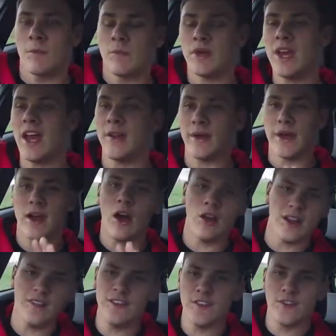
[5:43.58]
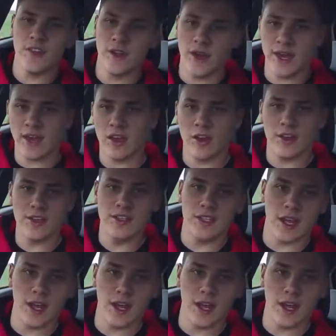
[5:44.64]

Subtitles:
But yeah, anyway, I'll leave this video here, guys.